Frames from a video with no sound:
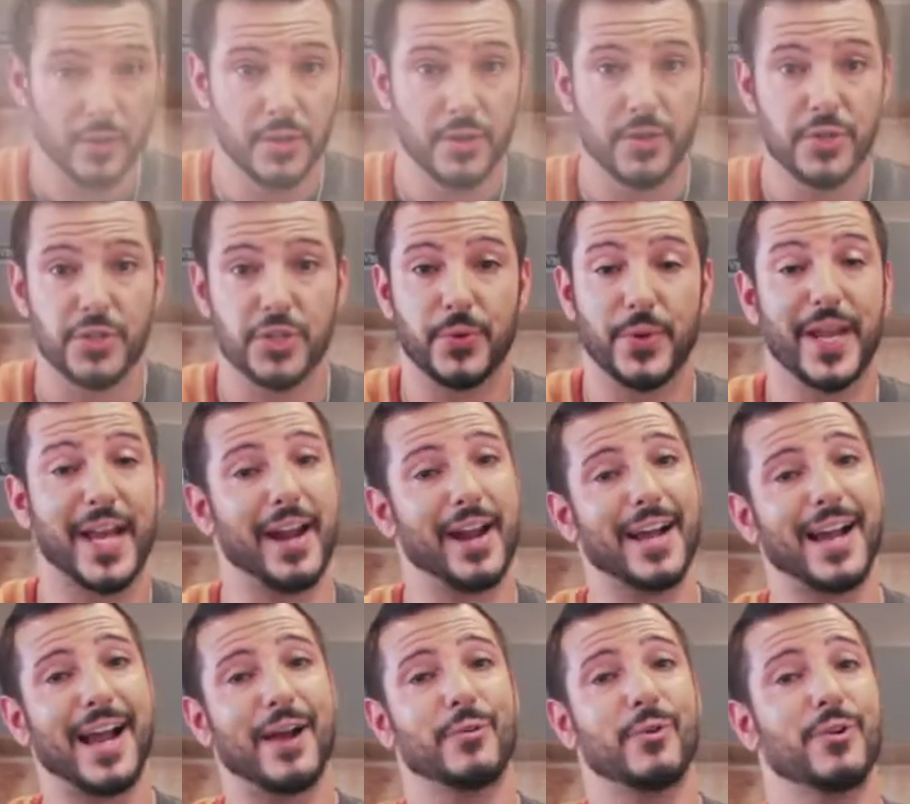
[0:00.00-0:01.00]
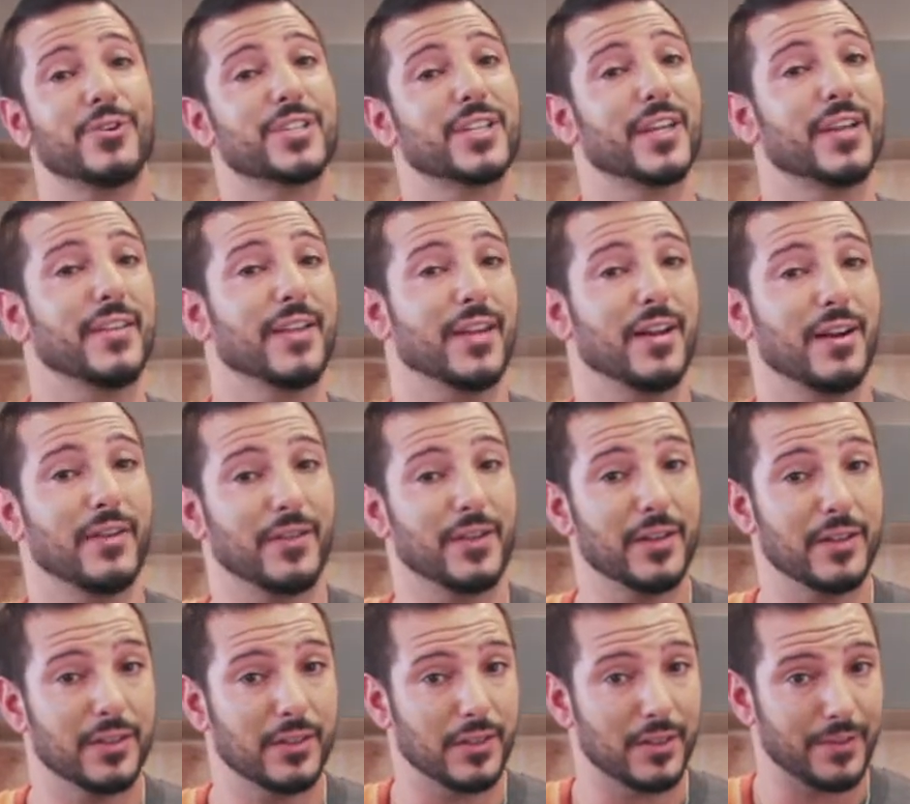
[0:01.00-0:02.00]
So we got our guy roasting in the
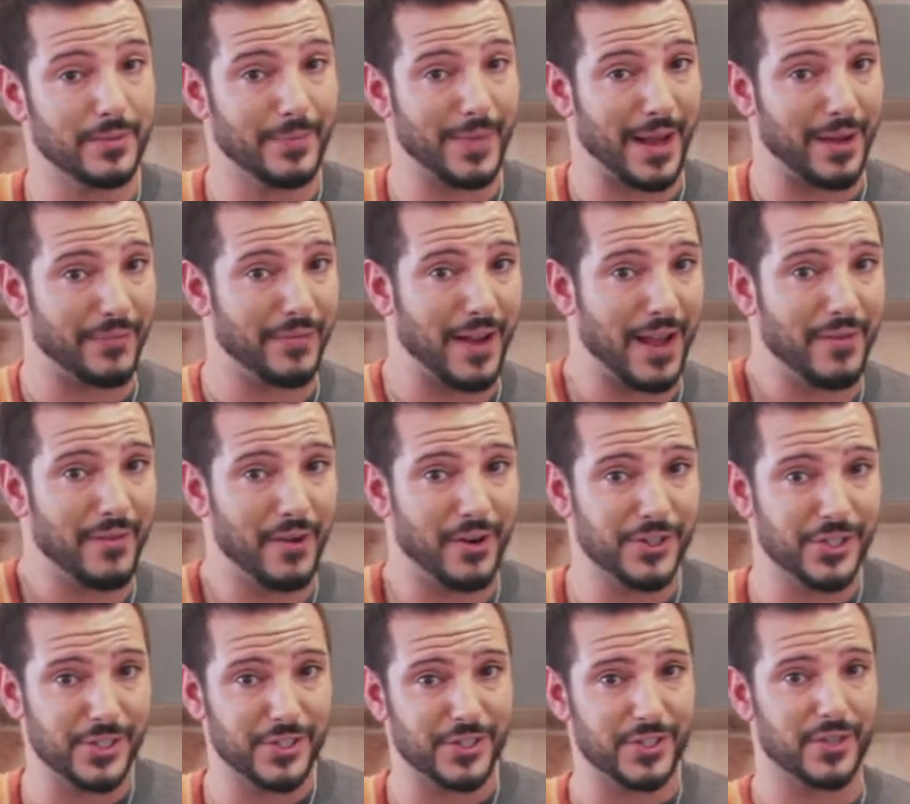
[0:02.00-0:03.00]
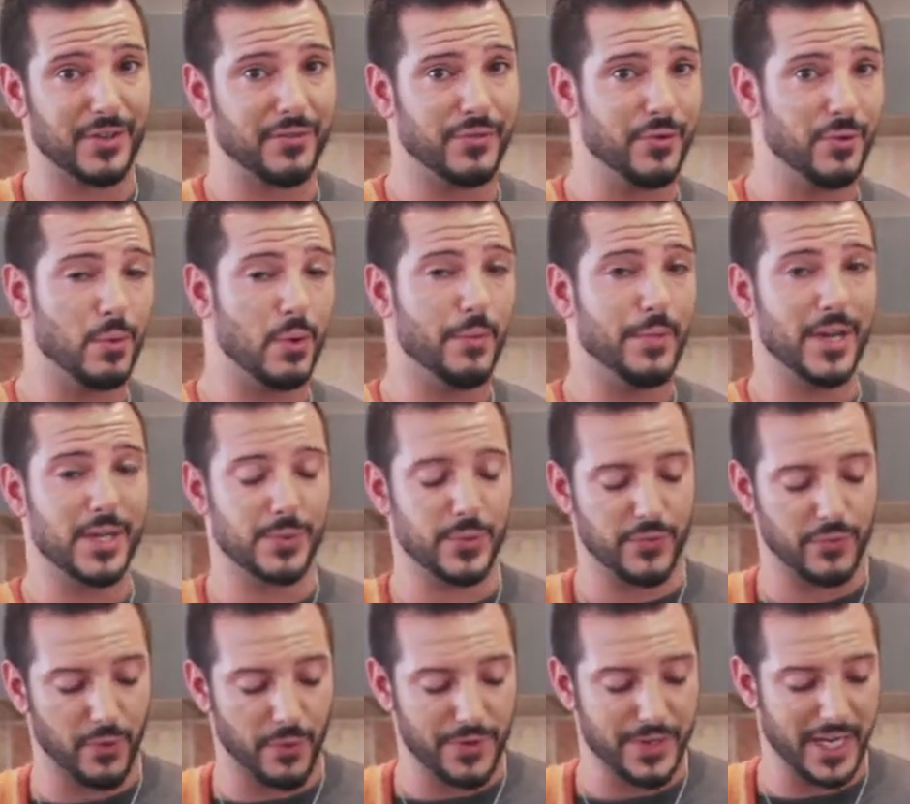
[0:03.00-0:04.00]
oven, about 500, just a few more minutes
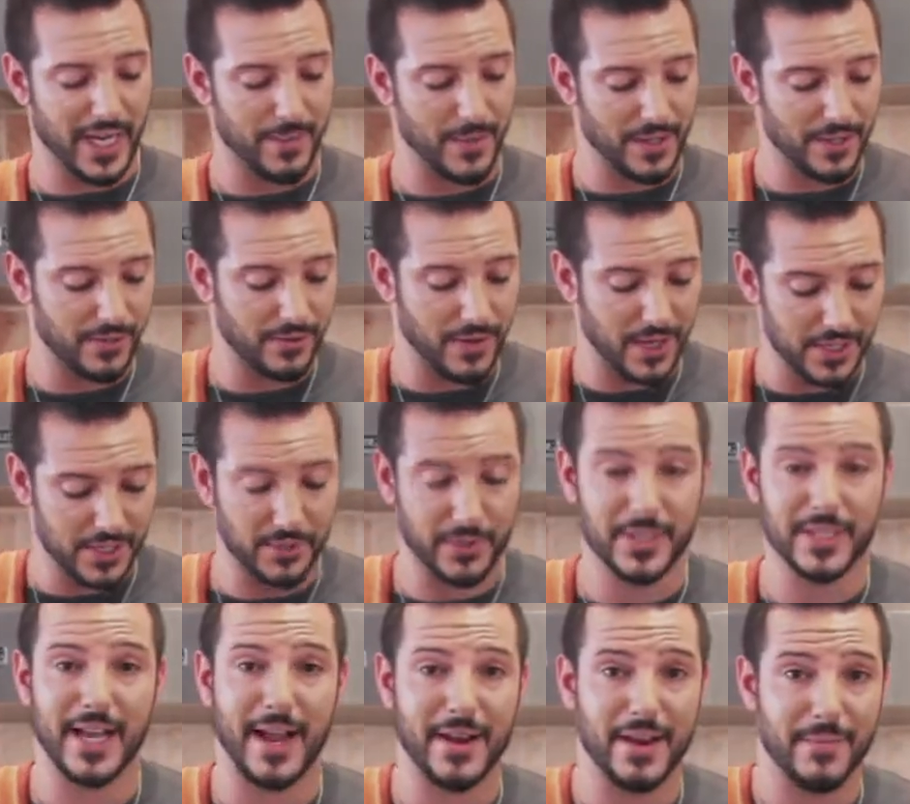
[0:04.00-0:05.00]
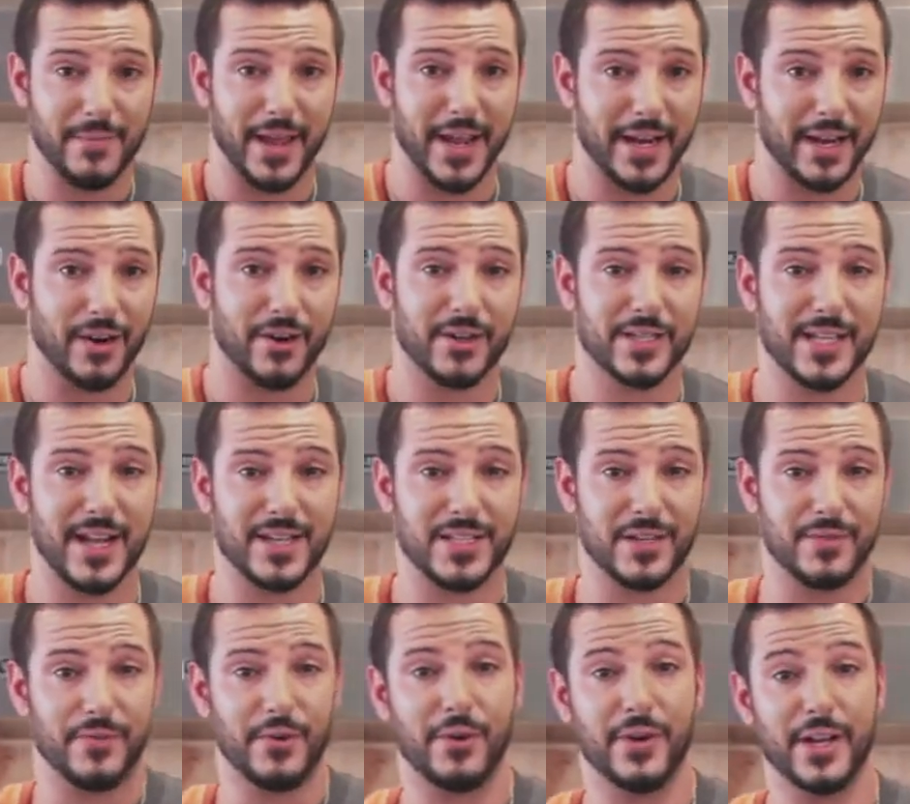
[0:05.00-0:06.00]
before we take him out to rest. So it's time to make our
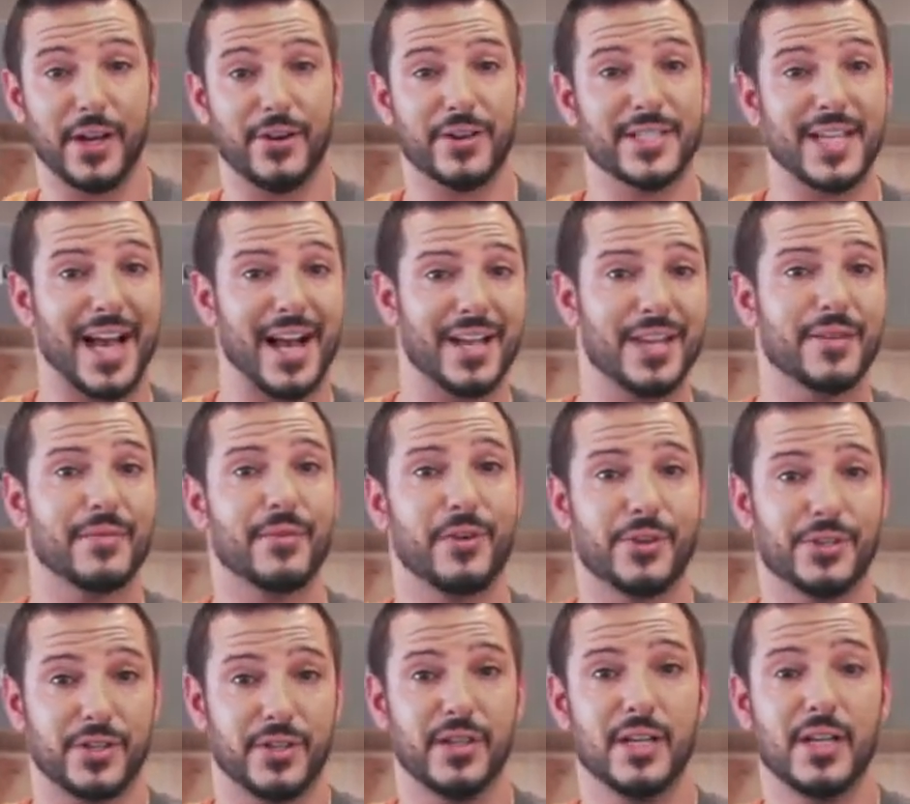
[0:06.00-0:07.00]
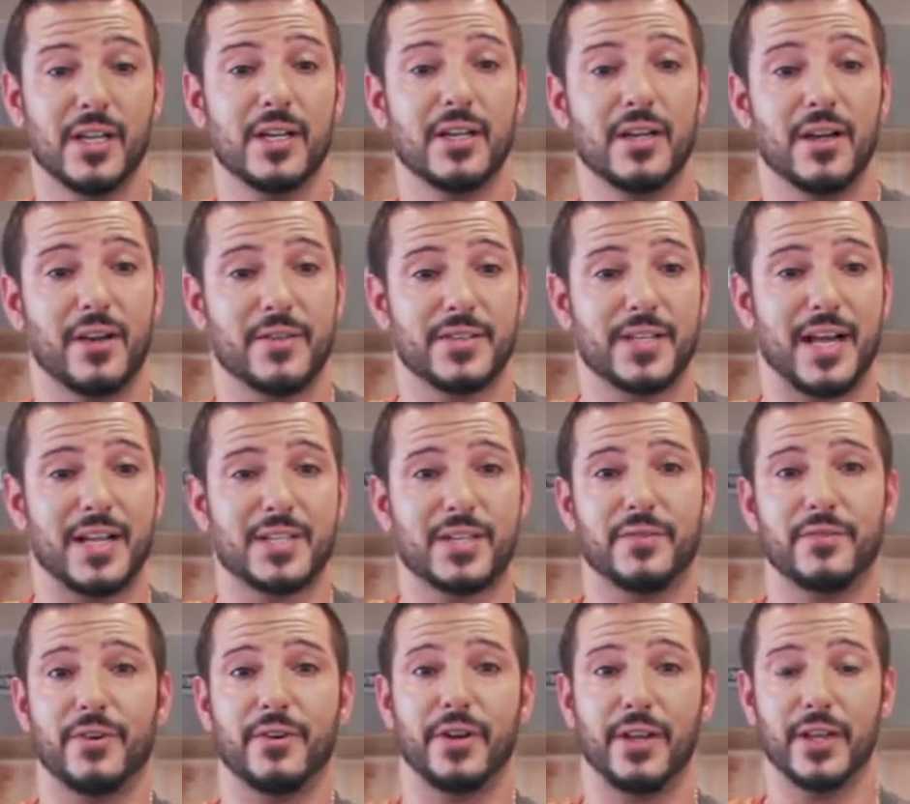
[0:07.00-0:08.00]
salsa verde, our Italian version of salsa
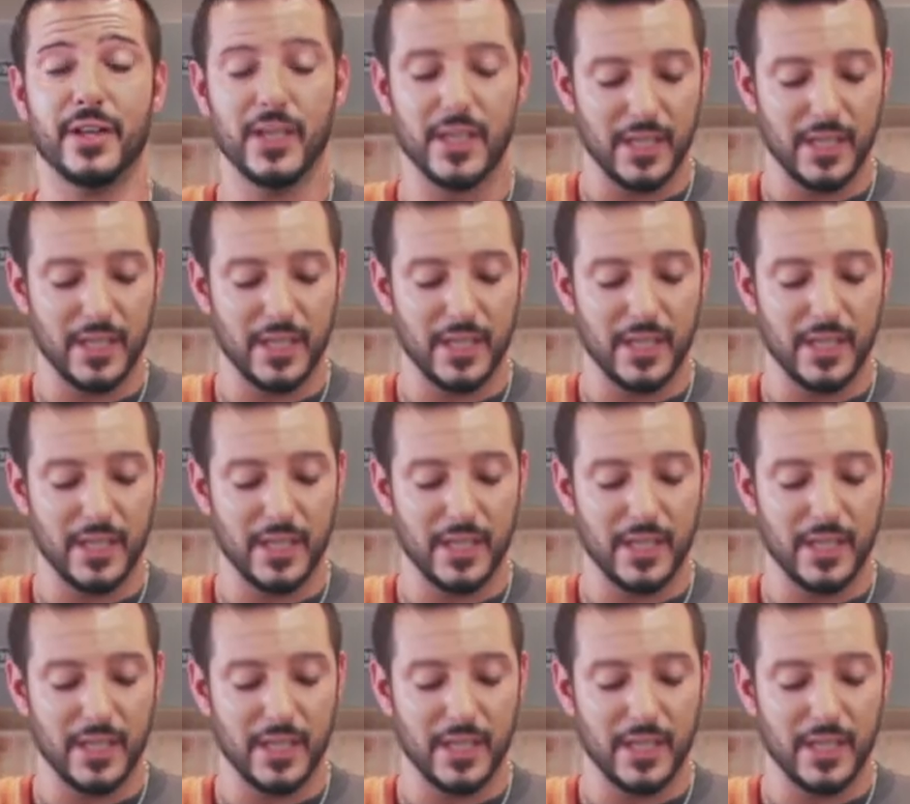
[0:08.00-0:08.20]
verde.